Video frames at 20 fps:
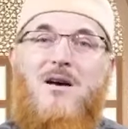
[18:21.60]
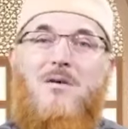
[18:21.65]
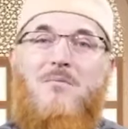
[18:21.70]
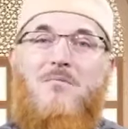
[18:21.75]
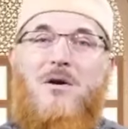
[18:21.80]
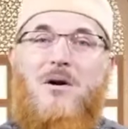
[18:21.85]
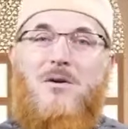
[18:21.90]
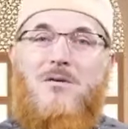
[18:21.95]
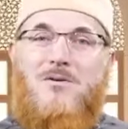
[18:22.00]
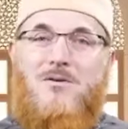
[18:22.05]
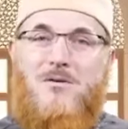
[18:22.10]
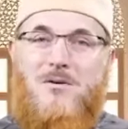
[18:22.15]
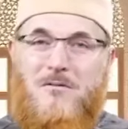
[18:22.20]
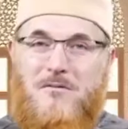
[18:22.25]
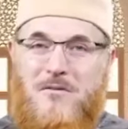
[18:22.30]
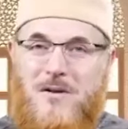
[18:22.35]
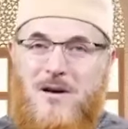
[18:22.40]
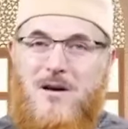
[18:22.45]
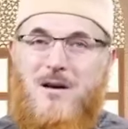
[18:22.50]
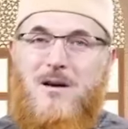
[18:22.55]
because you're
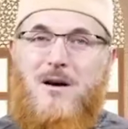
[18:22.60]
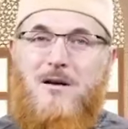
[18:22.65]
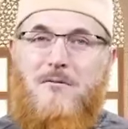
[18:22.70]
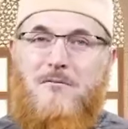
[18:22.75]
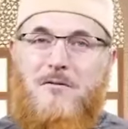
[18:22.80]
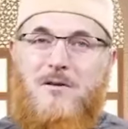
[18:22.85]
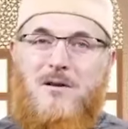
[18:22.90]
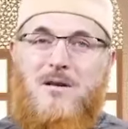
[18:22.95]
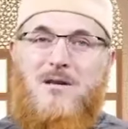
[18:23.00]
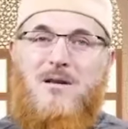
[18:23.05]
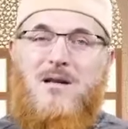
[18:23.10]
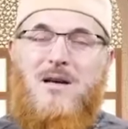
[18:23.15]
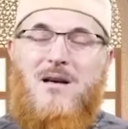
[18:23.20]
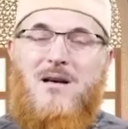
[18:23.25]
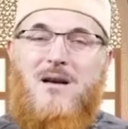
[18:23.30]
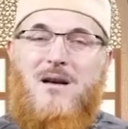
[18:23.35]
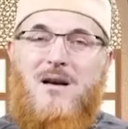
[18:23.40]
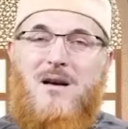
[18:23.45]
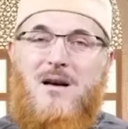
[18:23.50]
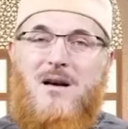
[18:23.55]
very confident
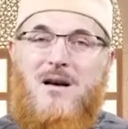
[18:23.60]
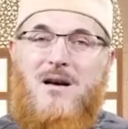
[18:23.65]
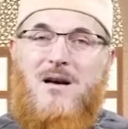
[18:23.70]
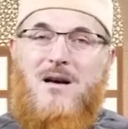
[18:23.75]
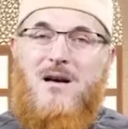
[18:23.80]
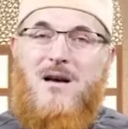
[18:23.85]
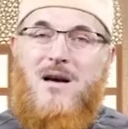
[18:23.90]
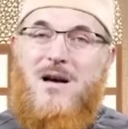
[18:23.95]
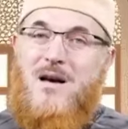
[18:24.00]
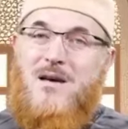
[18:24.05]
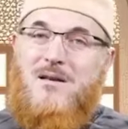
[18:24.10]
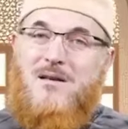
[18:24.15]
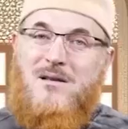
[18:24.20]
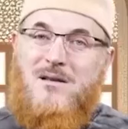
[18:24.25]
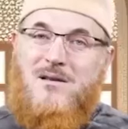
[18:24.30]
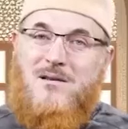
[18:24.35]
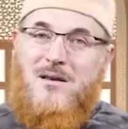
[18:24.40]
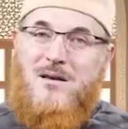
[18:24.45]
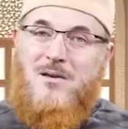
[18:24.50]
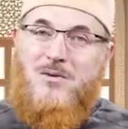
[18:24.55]
that, as
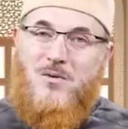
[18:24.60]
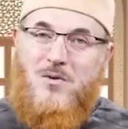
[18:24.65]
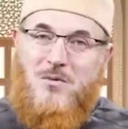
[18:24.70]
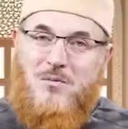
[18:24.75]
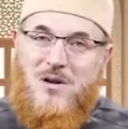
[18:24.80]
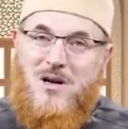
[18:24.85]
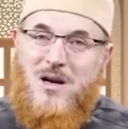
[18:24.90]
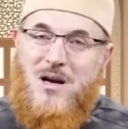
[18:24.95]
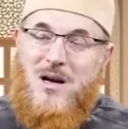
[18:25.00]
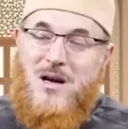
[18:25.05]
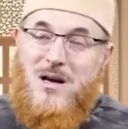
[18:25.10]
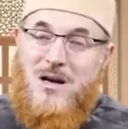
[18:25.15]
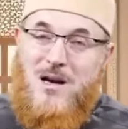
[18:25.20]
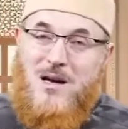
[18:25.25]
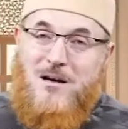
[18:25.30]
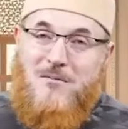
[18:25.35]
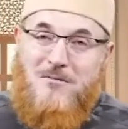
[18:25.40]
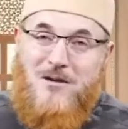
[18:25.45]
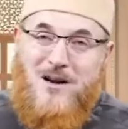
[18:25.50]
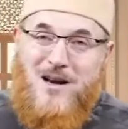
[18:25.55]
He said to Bilal,
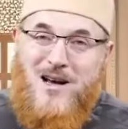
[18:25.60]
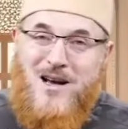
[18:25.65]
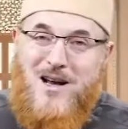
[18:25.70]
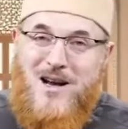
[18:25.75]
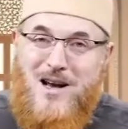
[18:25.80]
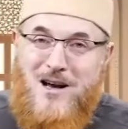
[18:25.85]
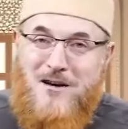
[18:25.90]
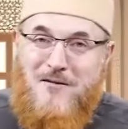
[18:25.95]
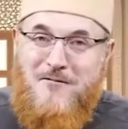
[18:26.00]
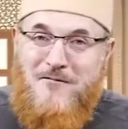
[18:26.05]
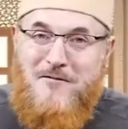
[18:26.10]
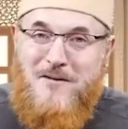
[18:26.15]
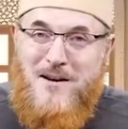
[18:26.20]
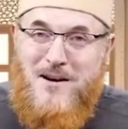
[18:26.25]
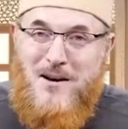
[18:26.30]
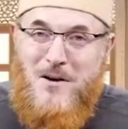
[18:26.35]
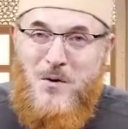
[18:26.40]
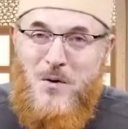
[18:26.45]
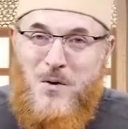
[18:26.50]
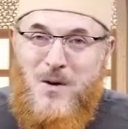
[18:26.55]
"Ya Bilal,
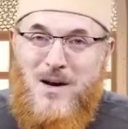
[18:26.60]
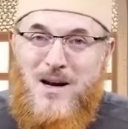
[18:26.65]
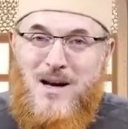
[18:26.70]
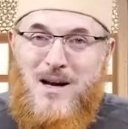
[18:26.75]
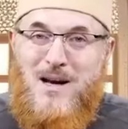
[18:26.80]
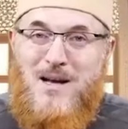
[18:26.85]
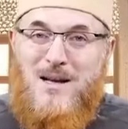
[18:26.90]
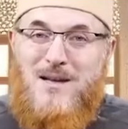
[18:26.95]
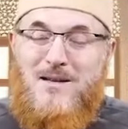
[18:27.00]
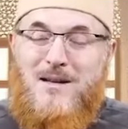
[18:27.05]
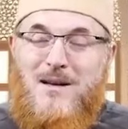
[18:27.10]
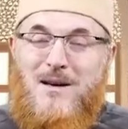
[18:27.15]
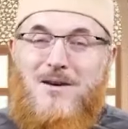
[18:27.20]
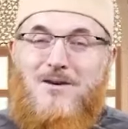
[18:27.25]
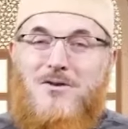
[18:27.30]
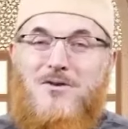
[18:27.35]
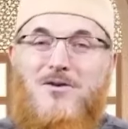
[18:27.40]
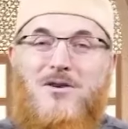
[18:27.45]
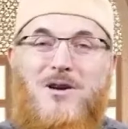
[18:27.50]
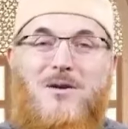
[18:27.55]
anfiq wa la
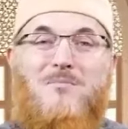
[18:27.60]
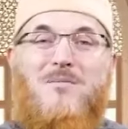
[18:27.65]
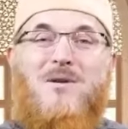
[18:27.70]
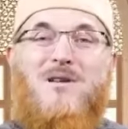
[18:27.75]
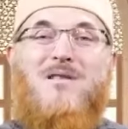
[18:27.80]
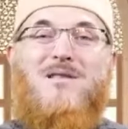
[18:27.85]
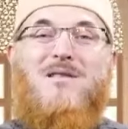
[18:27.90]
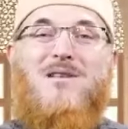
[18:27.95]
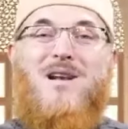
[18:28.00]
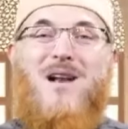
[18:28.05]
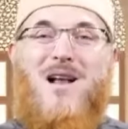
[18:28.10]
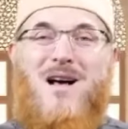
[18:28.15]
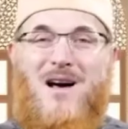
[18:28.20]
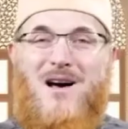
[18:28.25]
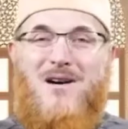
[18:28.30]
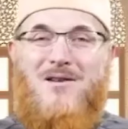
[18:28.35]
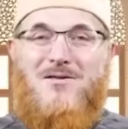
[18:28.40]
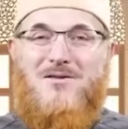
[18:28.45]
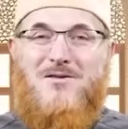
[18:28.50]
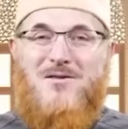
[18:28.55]
takhsha min dhil
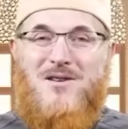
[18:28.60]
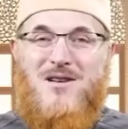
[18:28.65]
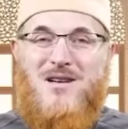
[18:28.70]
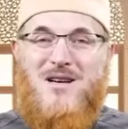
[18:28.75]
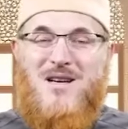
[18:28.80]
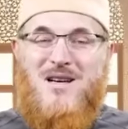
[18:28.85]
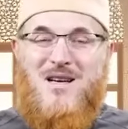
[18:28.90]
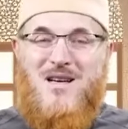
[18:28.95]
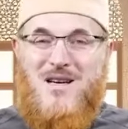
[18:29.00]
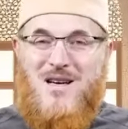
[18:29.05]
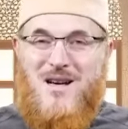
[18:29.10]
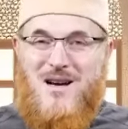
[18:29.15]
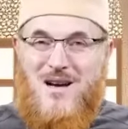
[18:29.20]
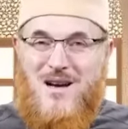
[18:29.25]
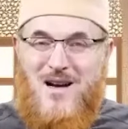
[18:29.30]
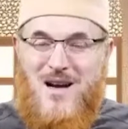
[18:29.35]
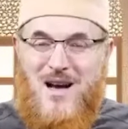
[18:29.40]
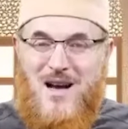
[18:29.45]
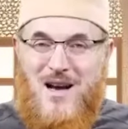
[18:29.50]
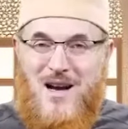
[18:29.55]
arshi
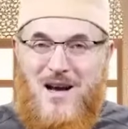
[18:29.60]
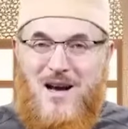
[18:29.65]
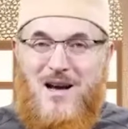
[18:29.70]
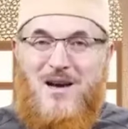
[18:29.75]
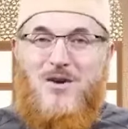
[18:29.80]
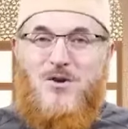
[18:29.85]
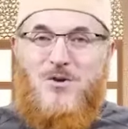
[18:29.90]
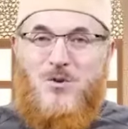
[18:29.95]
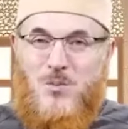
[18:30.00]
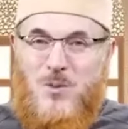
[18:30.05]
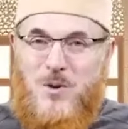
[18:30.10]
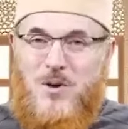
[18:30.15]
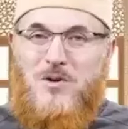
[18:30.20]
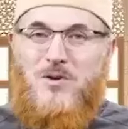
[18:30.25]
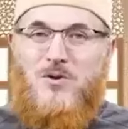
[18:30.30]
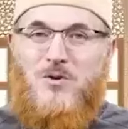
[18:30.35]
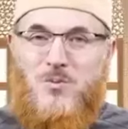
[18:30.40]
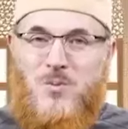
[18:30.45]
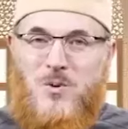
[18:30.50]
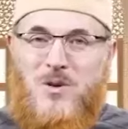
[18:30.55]
iqlala."
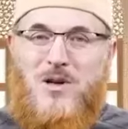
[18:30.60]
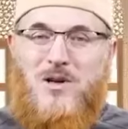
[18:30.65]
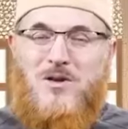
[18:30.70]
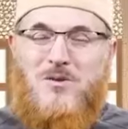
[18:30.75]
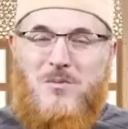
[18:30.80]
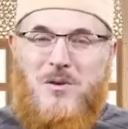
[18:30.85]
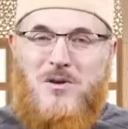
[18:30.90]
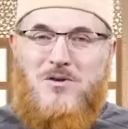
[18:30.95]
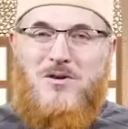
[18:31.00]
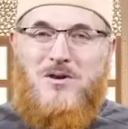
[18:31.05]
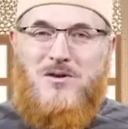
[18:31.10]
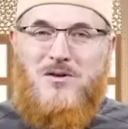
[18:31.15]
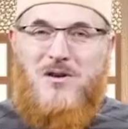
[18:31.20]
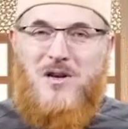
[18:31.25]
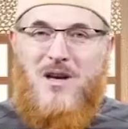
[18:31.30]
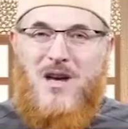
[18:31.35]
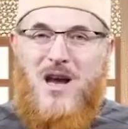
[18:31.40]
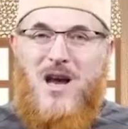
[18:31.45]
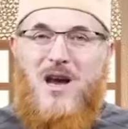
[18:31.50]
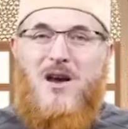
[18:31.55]
Spend as much as you
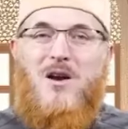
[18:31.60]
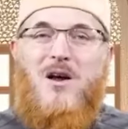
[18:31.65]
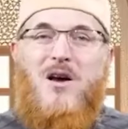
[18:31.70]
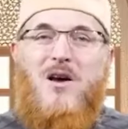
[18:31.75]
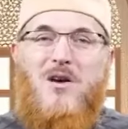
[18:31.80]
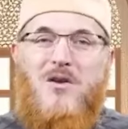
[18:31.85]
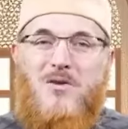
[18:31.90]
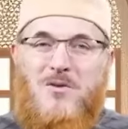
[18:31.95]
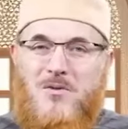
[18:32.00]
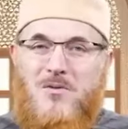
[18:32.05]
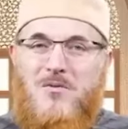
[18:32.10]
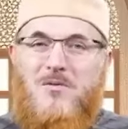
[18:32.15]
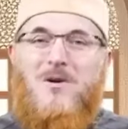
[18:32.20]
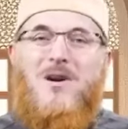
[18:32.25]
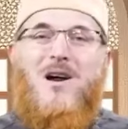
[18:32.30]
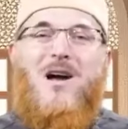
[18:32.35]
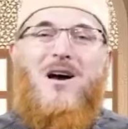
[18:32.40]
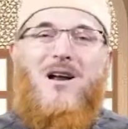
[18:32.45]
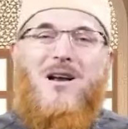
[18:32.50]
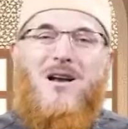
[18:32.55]
can. Don't
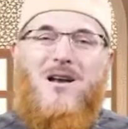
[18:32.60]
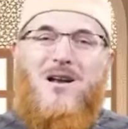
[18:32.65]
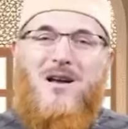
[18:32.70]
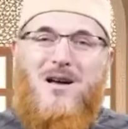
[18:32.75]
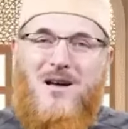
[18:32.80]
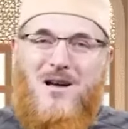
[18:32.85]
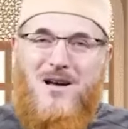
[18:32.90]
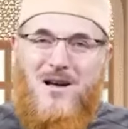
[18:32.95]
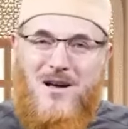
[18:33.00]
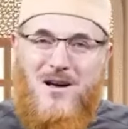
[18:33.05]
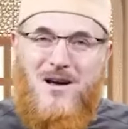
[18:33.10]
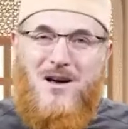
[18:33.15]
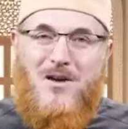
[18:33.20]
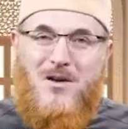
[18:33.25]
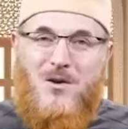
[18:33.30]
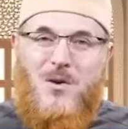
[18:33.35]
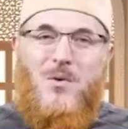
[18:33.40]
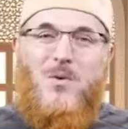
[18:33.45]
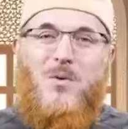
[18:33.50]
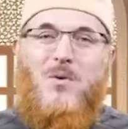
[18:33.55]
worry, Allah,
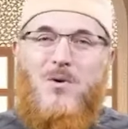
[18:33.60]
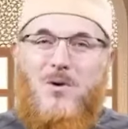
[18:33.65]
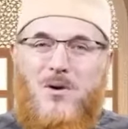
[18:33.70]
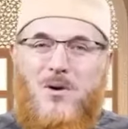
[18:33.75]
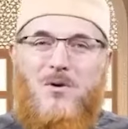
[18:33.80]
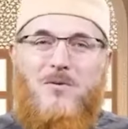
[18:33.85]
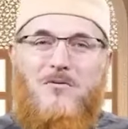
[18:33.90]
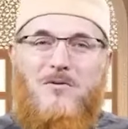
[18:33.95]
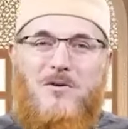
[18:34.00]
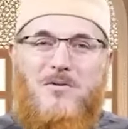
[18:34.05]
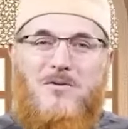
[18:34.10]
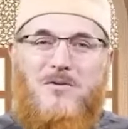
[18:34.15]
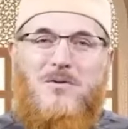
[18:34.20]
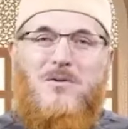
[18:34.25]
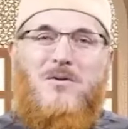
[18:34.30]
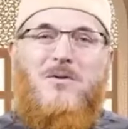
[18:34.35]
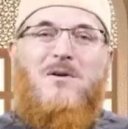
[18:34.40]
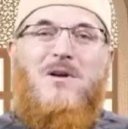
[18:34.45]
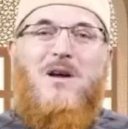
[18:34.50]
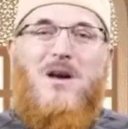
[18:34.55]
the owner of the
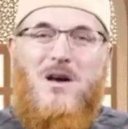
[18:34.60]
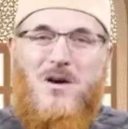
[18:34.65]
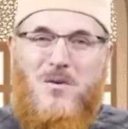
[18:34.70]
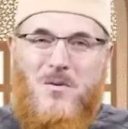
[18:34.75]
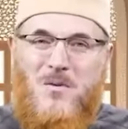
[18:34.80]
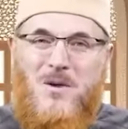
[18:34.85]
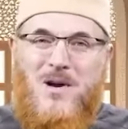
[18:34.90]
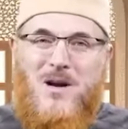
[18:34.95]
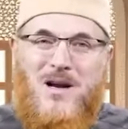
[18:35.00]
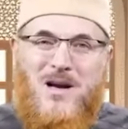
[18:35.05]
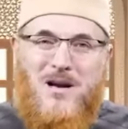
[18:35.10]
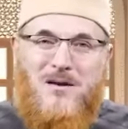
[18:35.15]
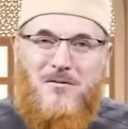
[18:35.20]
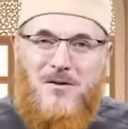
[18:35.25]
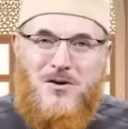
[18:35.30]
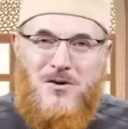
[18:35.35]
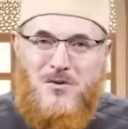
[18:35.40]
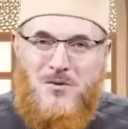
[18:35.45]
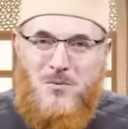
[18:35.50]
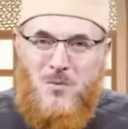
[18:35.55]
throne, will give
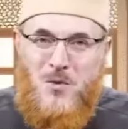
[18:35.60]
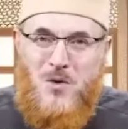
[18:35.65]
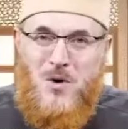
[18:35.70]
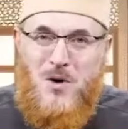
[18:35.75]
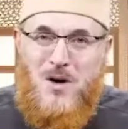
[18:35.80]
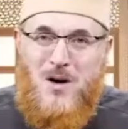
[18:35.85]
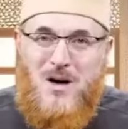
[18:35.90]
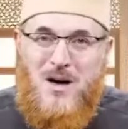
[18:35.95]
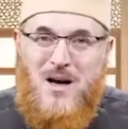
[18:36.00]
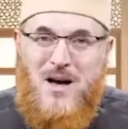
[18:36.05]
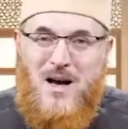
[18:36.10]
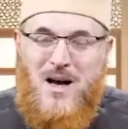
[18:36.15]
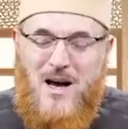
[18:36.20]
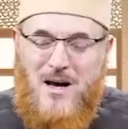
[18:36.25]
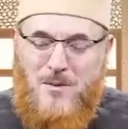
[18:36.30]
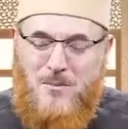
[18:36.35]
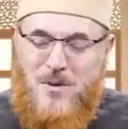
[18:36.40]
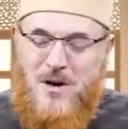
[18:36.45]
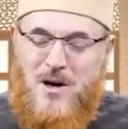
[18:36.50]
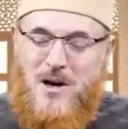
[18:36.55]
us more
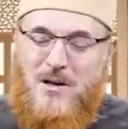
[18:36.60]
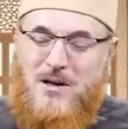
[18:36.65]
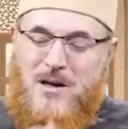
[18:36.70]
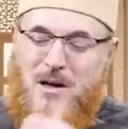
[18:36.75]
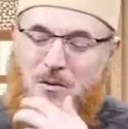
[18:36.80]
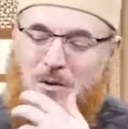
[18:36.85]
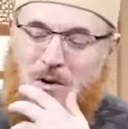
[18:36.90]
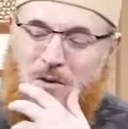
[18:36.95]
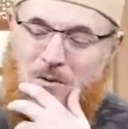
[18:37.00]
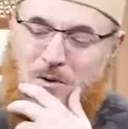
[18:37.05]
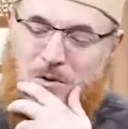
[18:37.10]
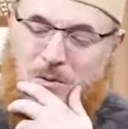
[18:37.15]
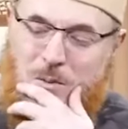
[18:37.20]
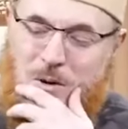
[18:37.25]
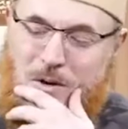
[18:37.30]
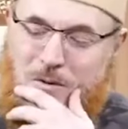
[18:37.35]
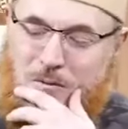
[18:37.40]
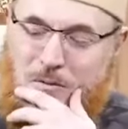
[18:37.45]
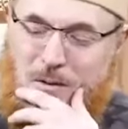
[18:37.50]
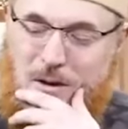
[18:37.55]
and better than what we
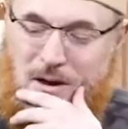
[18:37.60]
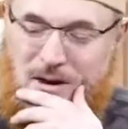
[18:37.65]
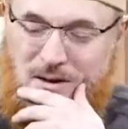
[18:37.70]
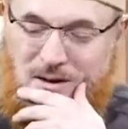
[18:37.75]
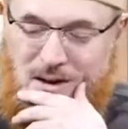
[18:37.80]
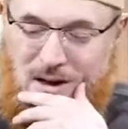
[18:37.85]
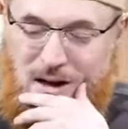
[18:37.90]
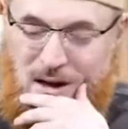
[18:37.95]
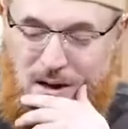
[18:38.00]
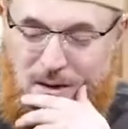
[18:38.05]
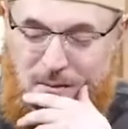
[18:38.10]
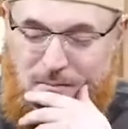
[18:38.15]
spend for His sake.